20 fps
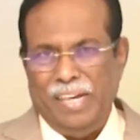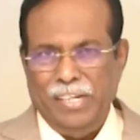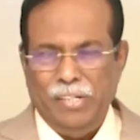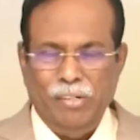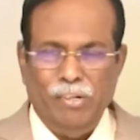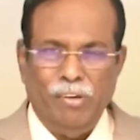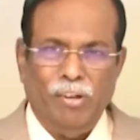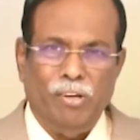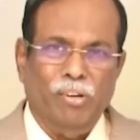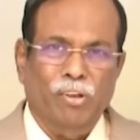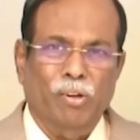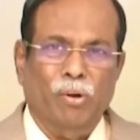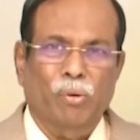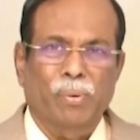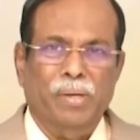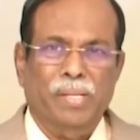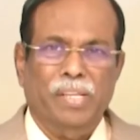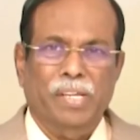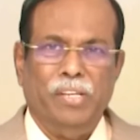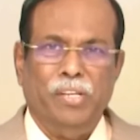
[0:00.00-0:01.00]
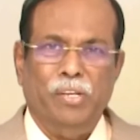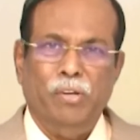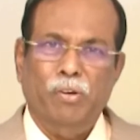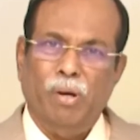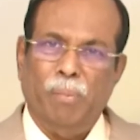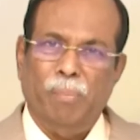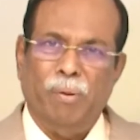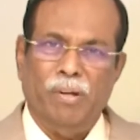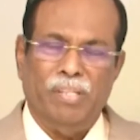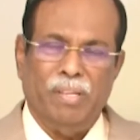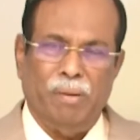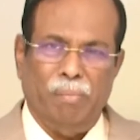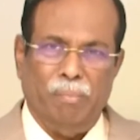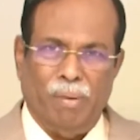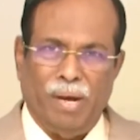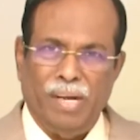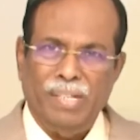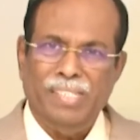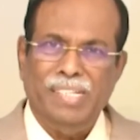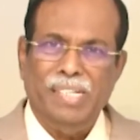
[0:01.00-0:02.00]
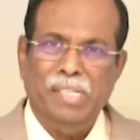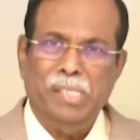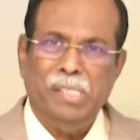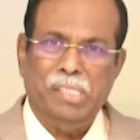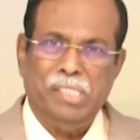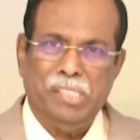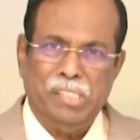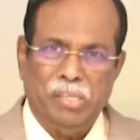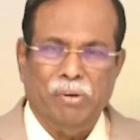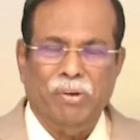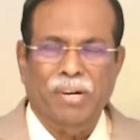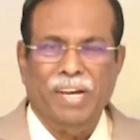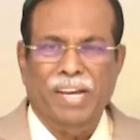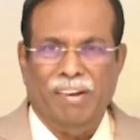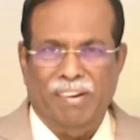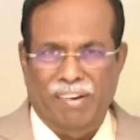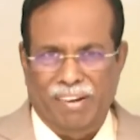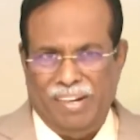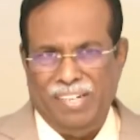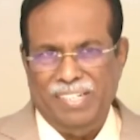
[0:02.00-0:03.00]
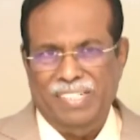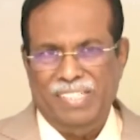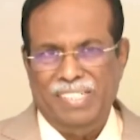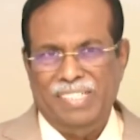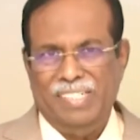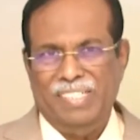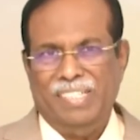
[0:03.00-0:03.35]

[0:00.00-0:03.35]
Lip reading: I do not know whether you knew about the Martin story or not.